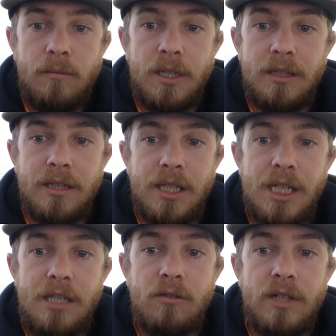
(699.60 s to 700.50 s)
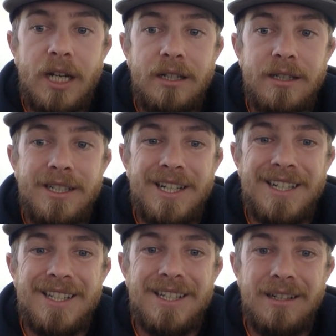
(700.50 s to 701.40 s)
means any United
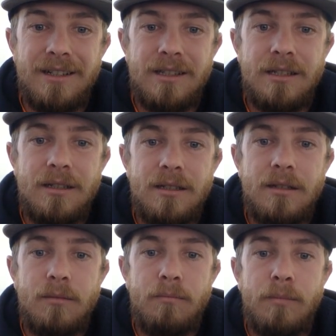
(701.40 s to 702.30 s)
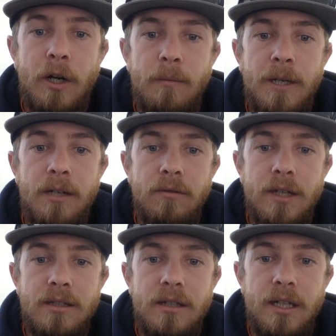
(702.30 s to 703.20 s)
States citizen, permanent
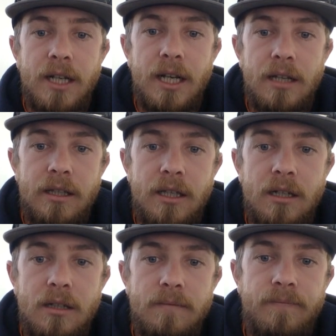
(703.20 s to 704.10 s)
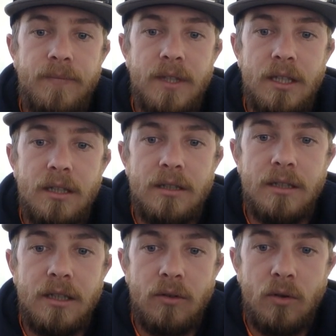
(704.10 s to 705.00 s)
resident alien,
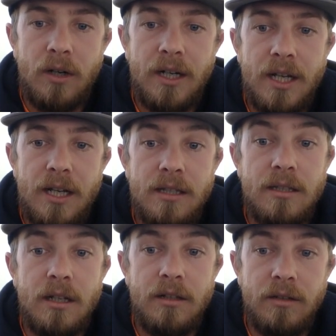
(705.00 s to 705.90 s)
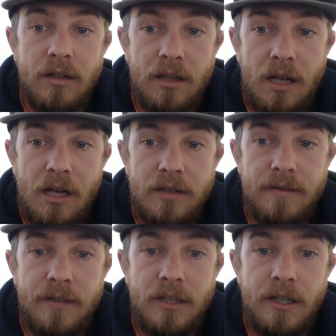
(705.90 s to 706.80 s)
entity organized under the laws
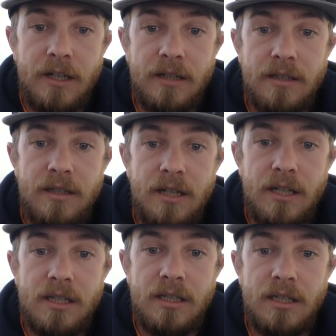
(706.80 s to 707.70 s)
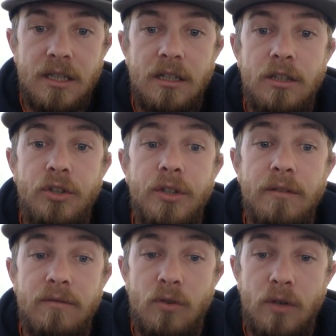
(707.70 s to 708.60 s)
of the United States,
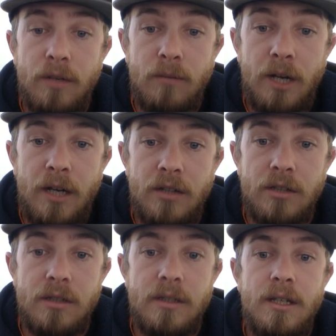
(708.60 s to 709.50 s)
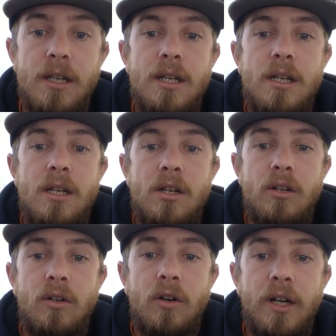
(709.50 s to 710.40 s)
including foreign branches,
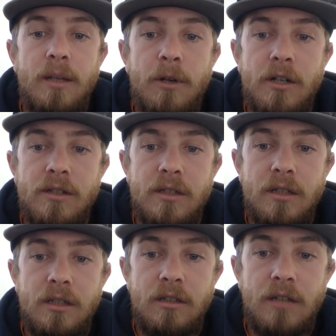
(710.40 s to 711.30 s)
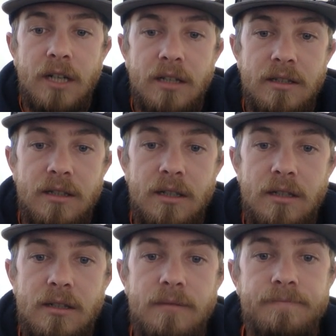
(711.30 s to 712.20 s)
or any person in the United
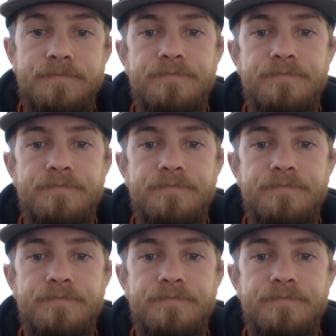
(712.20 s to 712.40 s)
States.